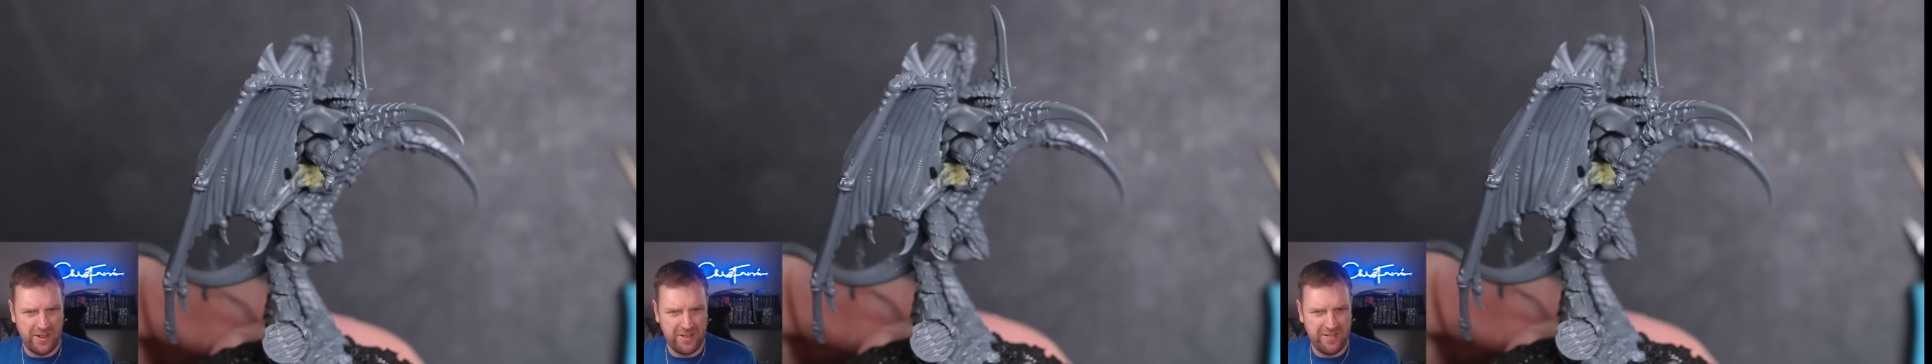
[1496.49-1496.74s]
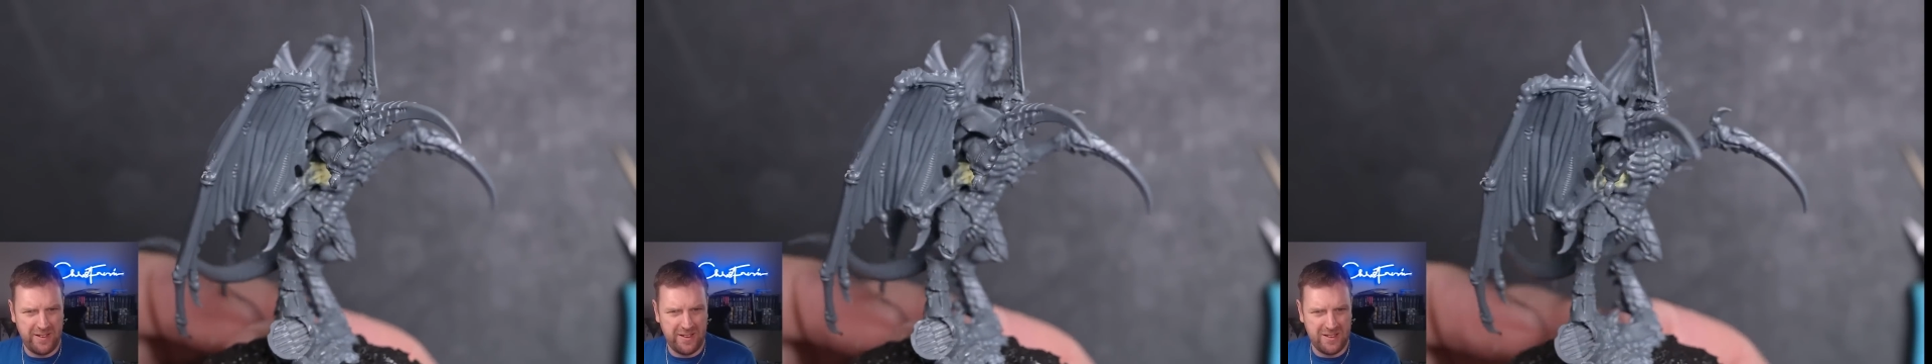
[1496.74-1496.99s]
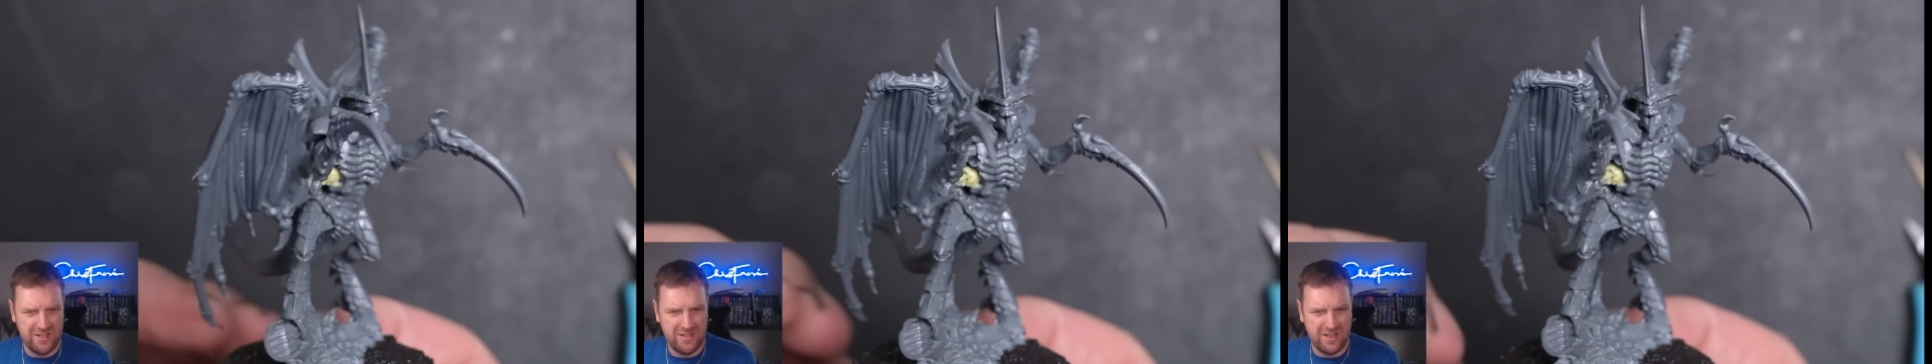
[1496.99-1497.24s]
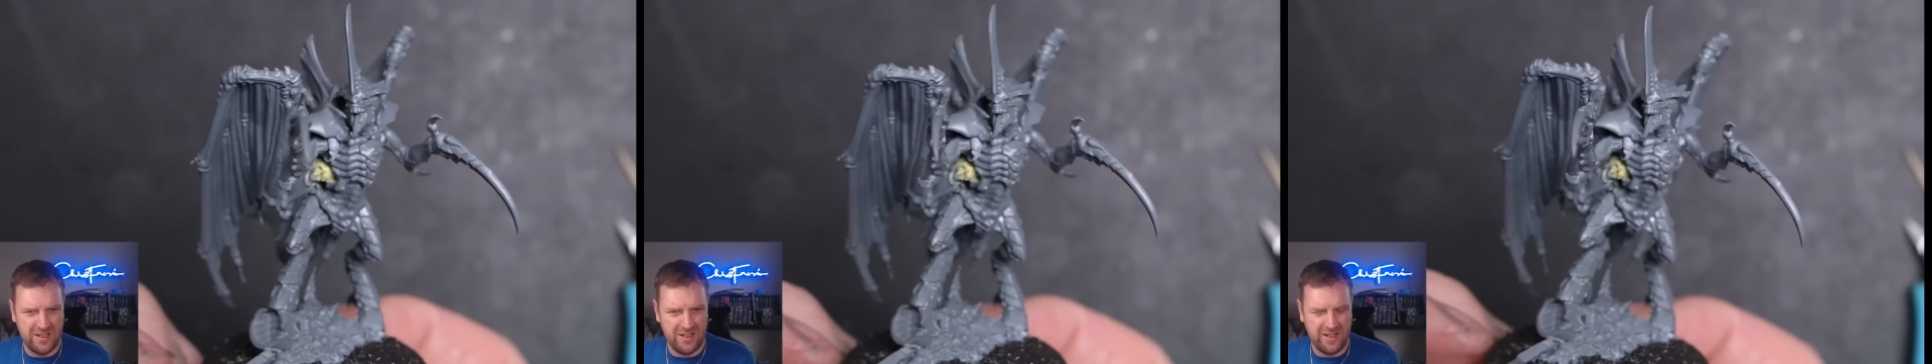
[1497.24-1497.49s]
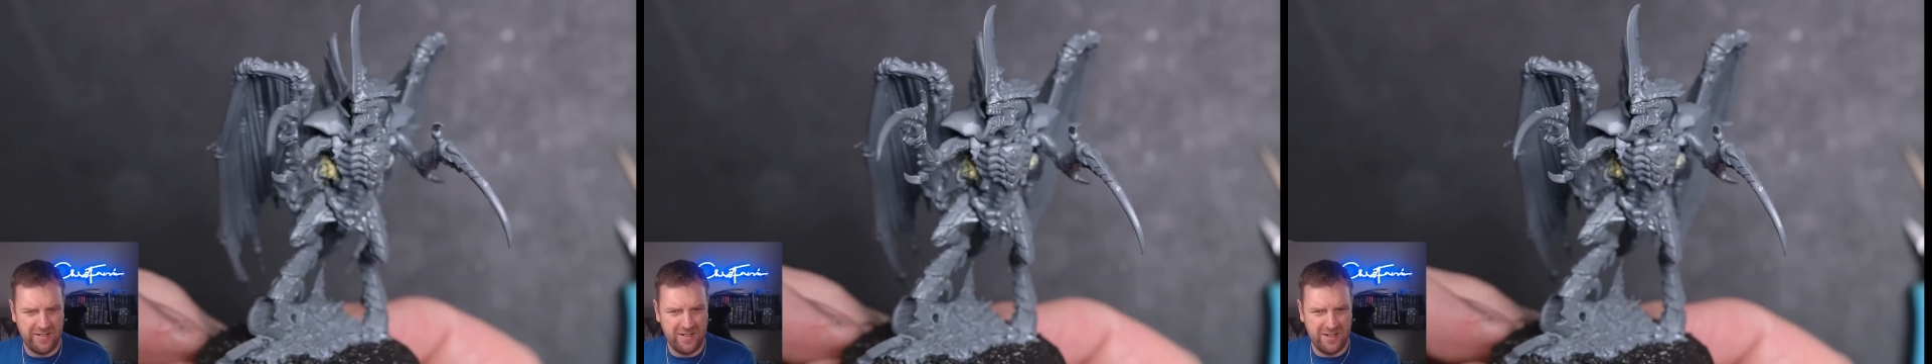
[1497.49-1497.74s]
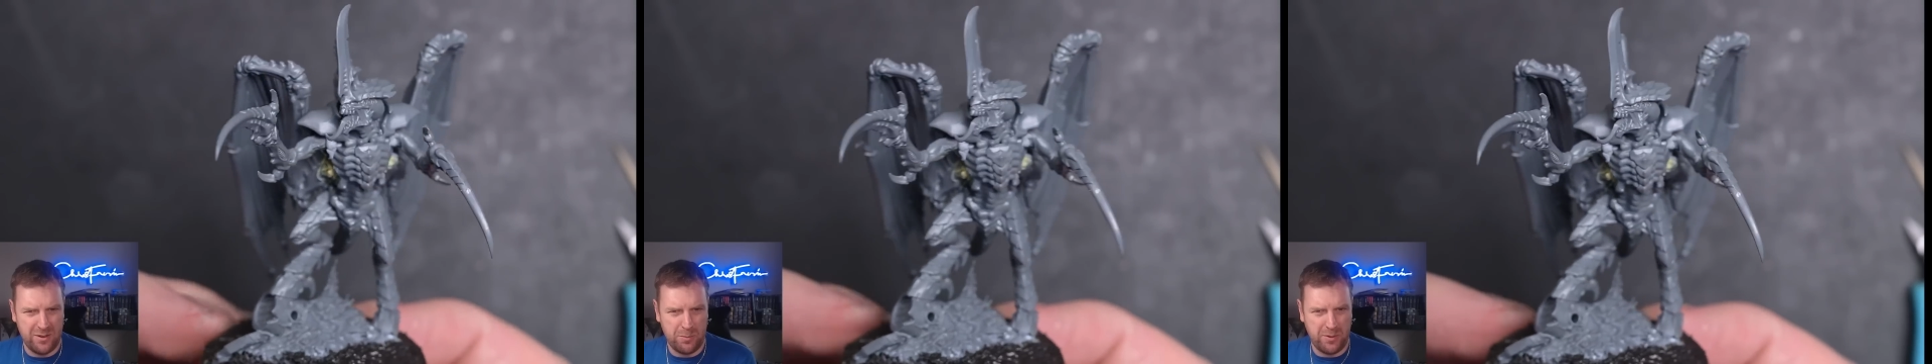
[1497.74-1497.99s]
I think it's
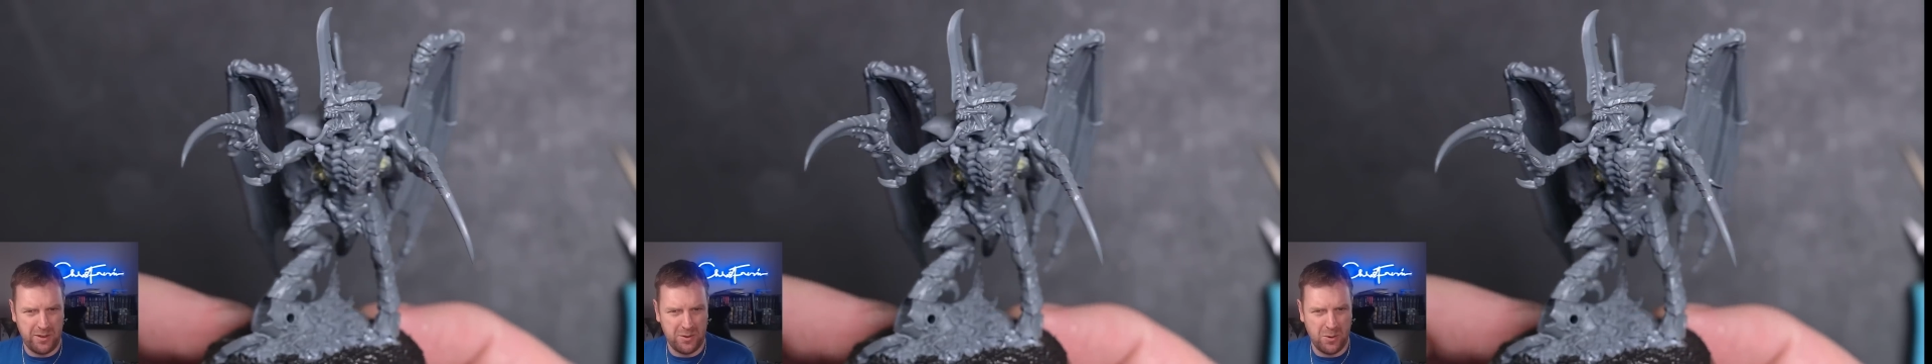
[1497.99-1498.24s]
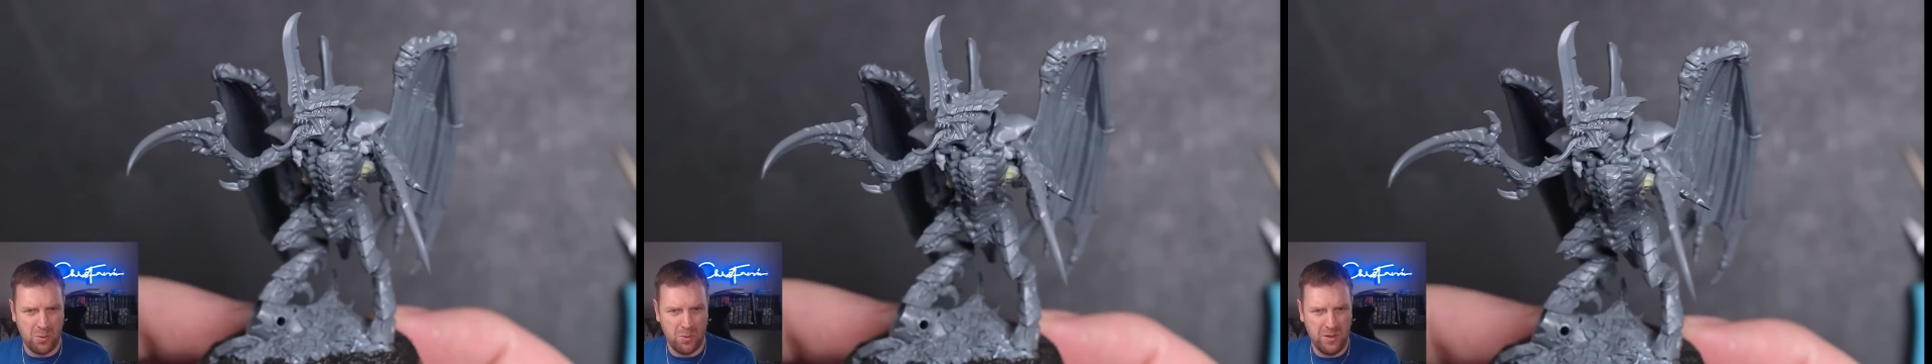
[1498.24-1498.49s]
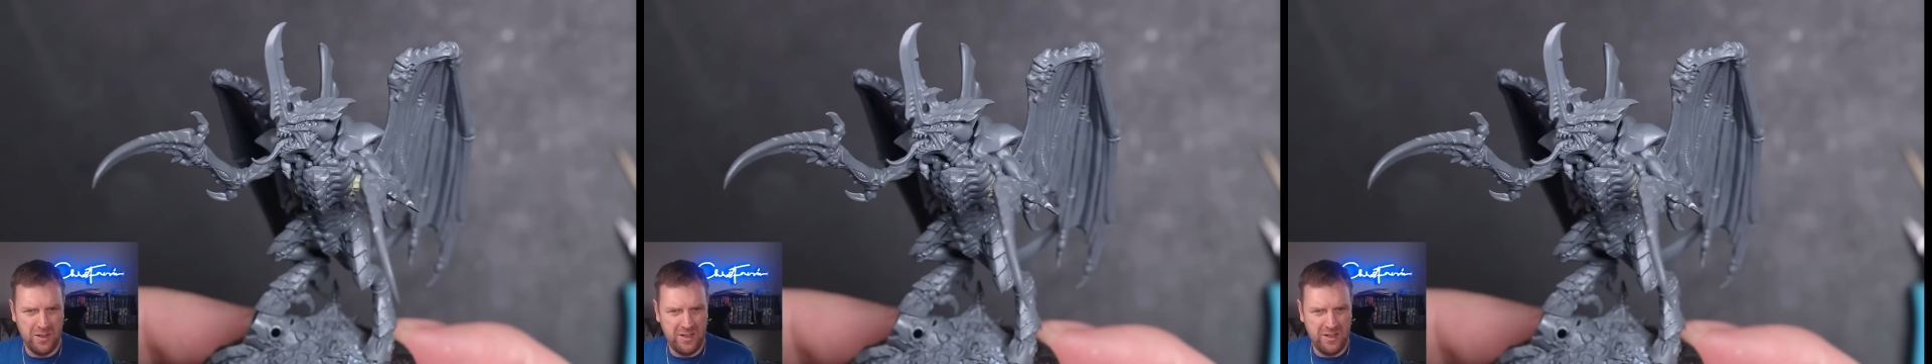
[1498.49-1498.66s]
pretty cool.